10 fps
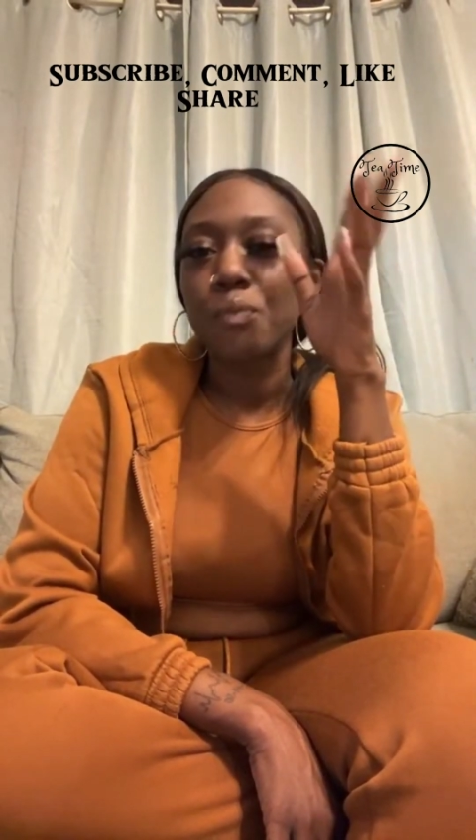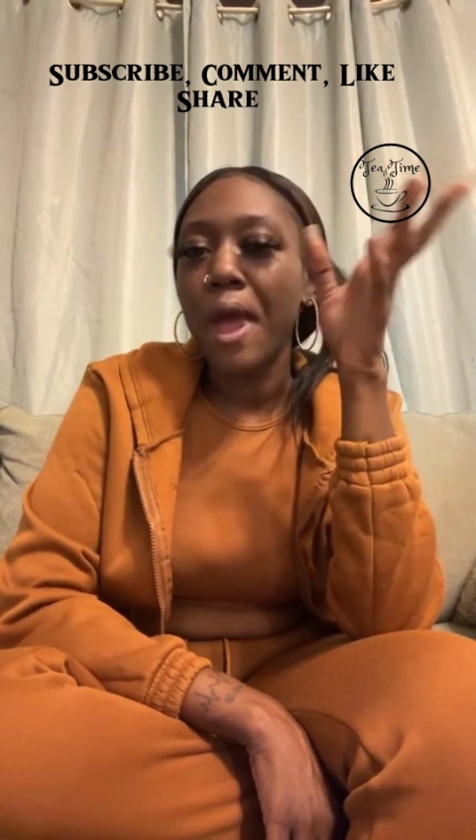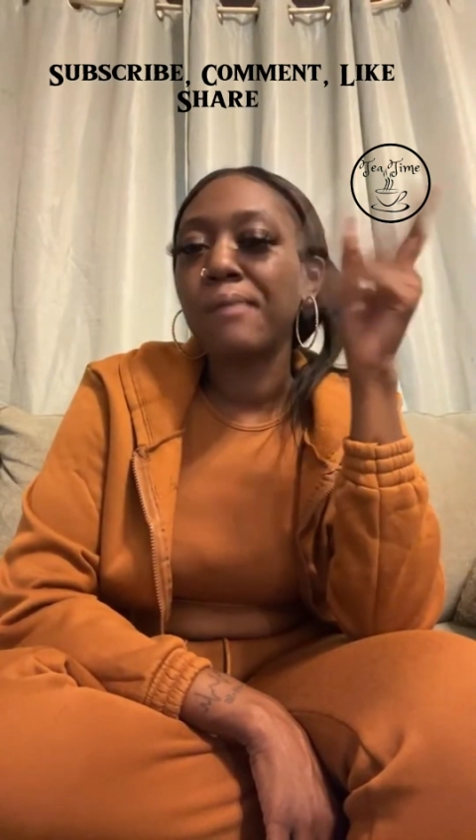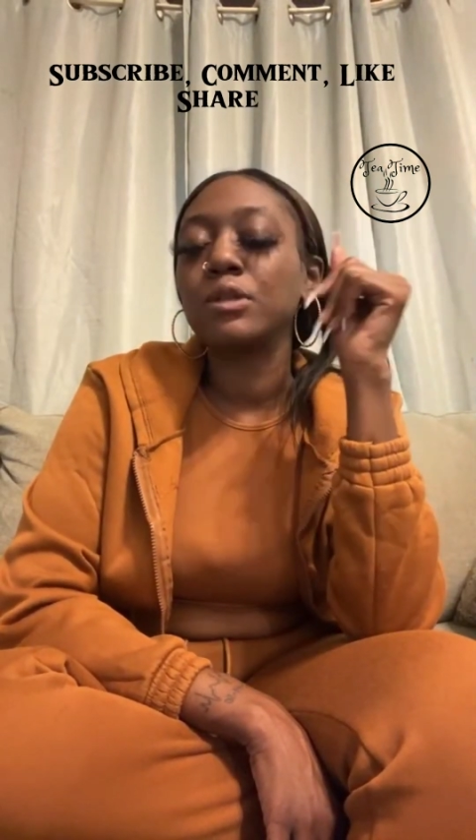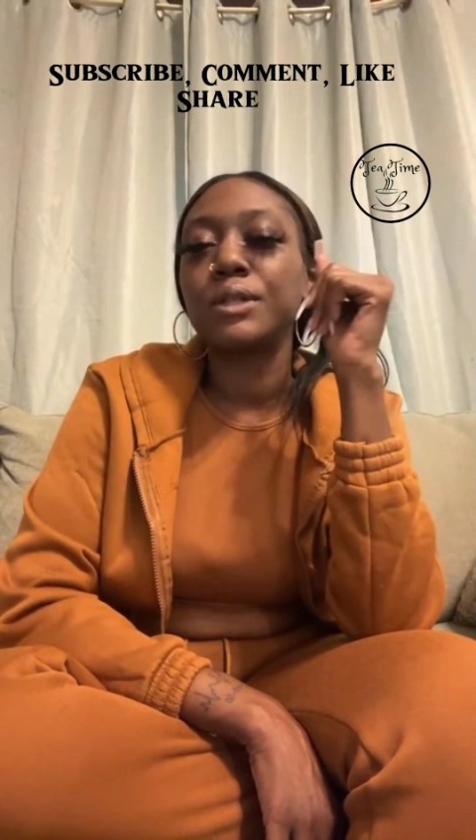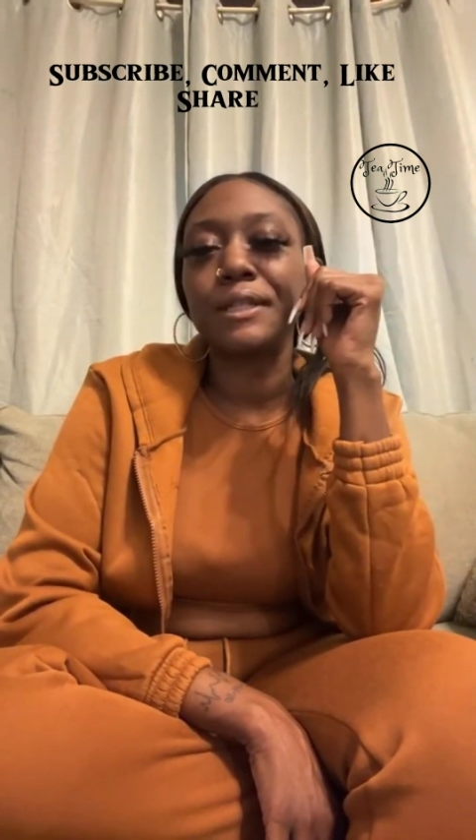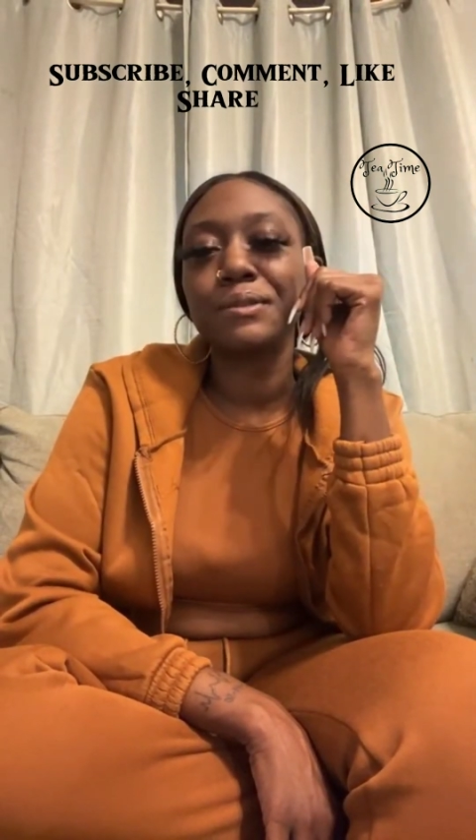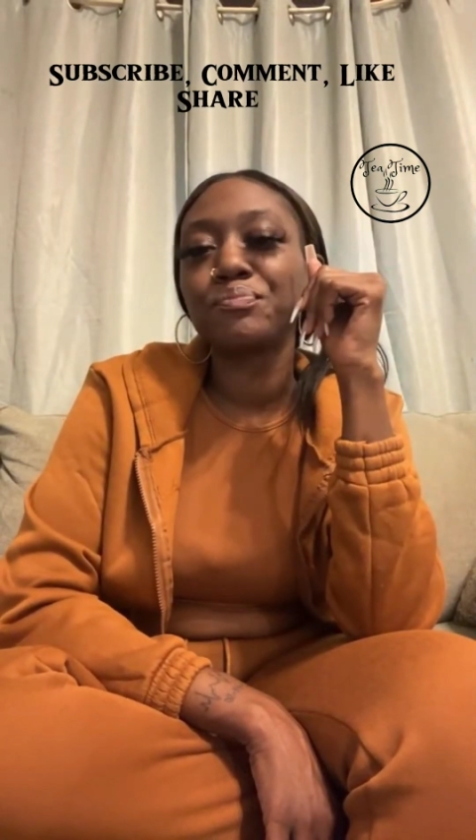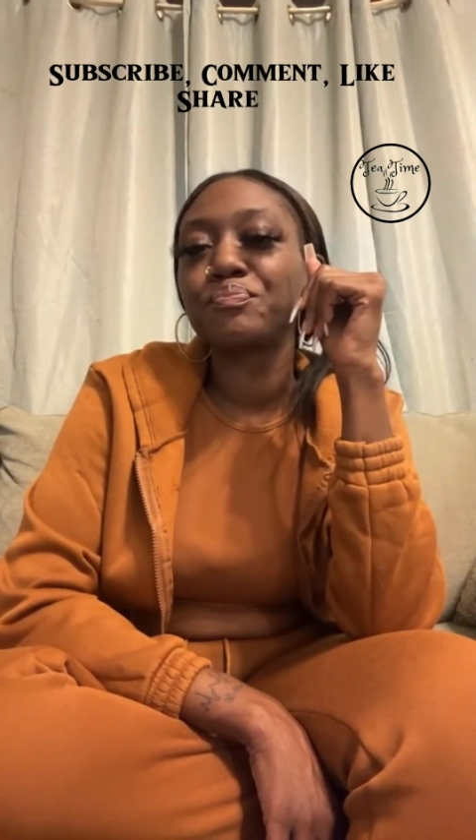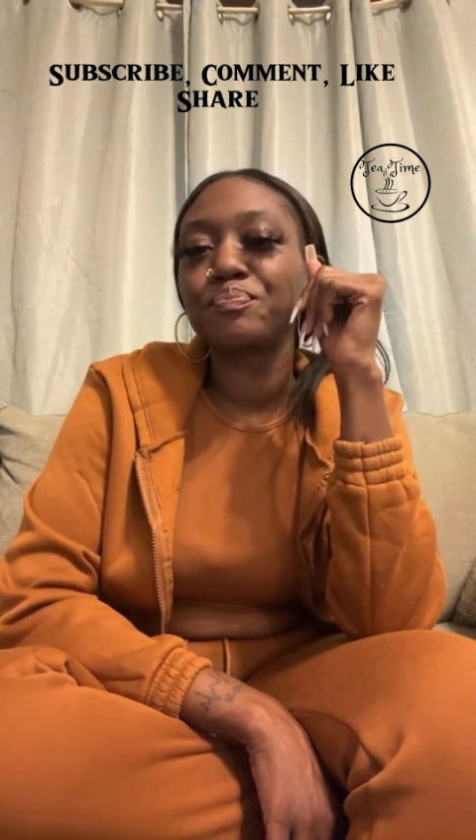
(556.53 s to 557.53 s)
And we go there
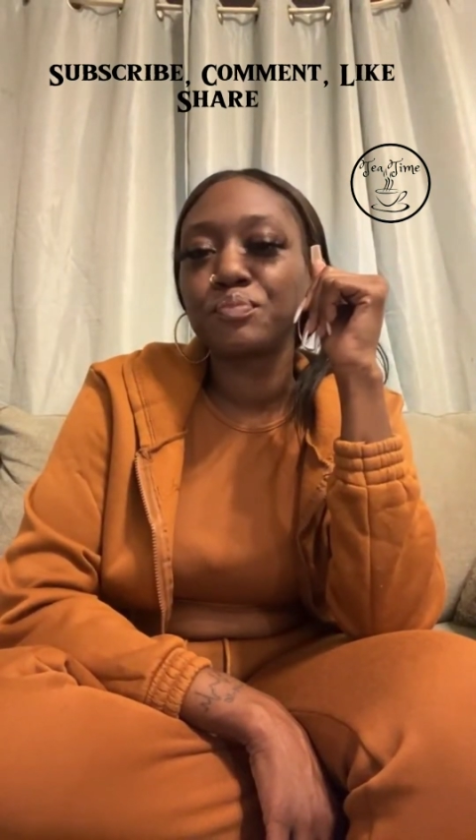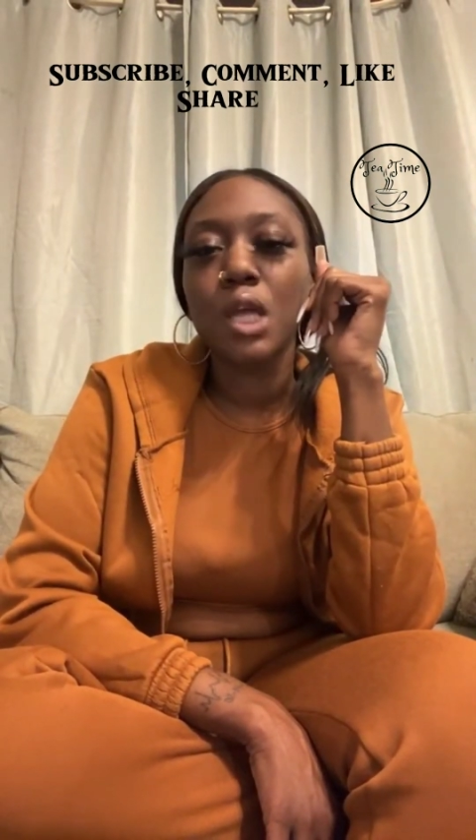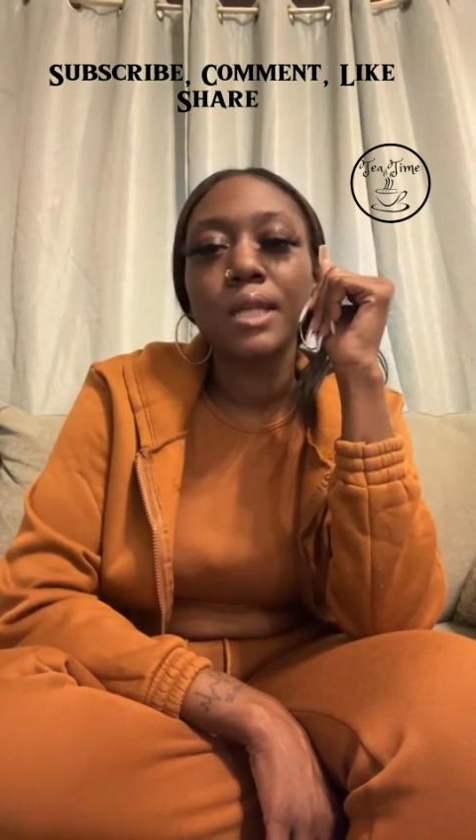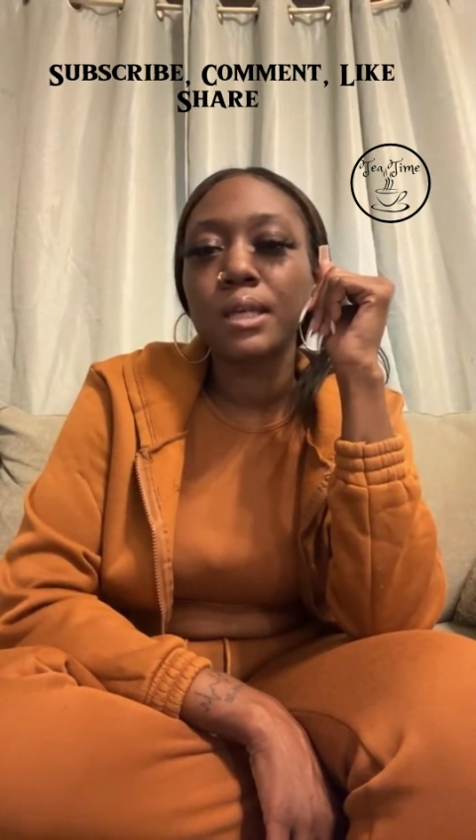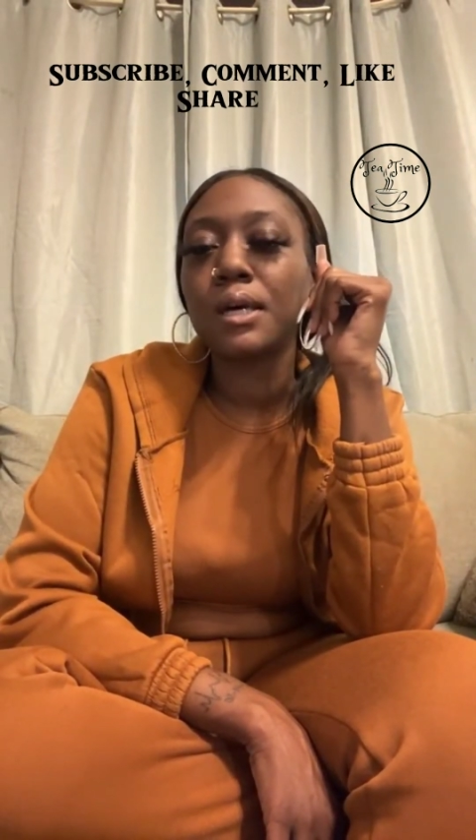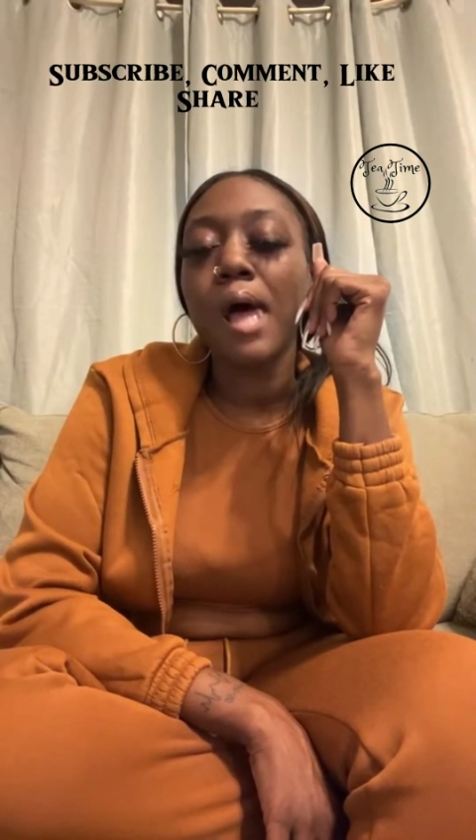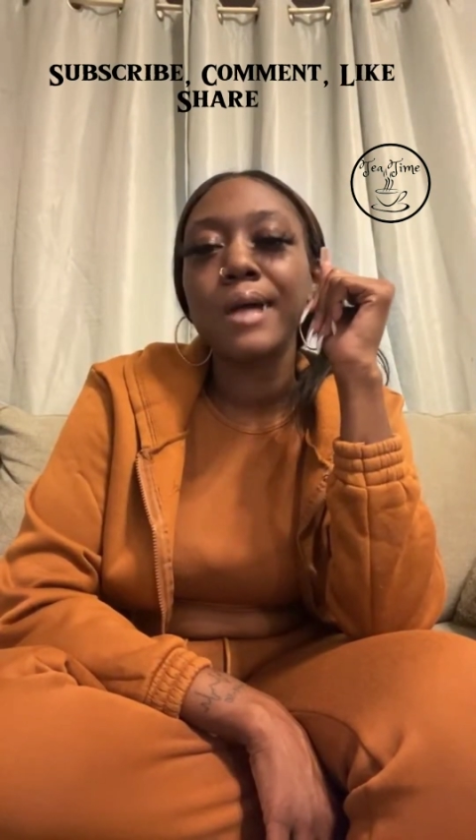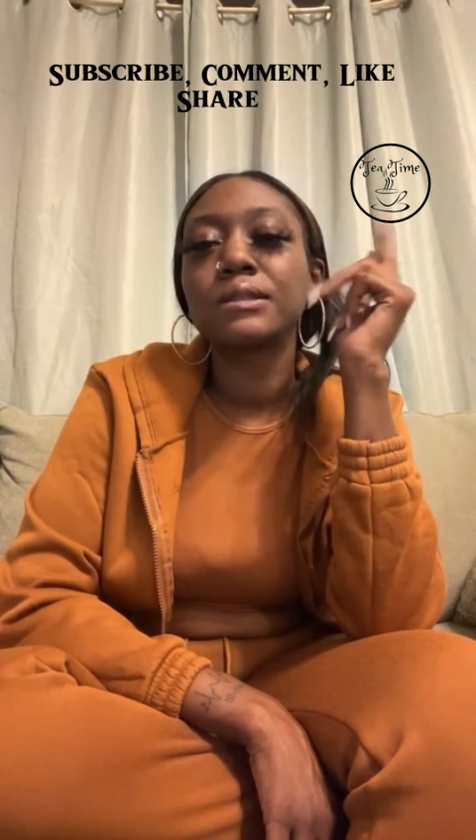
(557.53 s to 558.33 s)
to